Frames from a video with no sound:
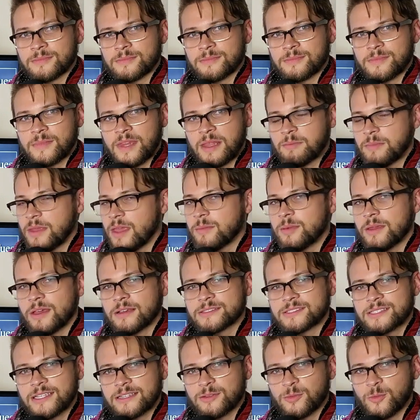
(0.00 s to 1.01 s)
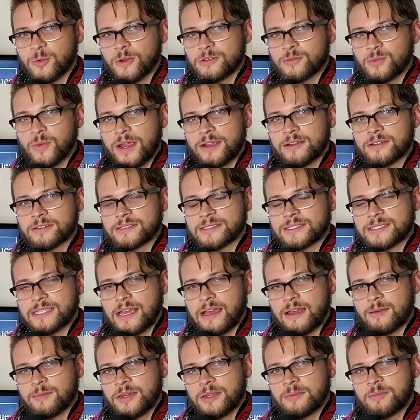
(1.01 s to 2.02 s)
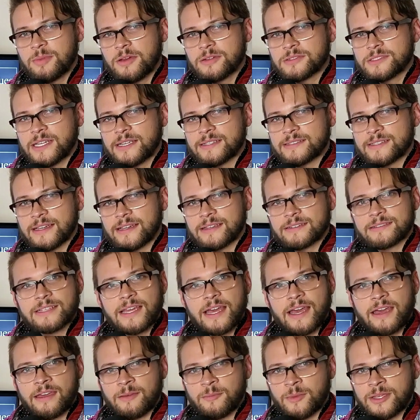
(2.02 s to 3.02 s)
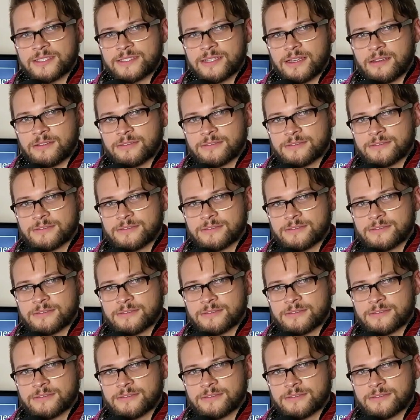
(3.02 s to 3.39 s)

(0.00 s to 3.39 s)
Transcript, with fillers: Maybe I'll set the world record to see how many bow ties I can tie on myself.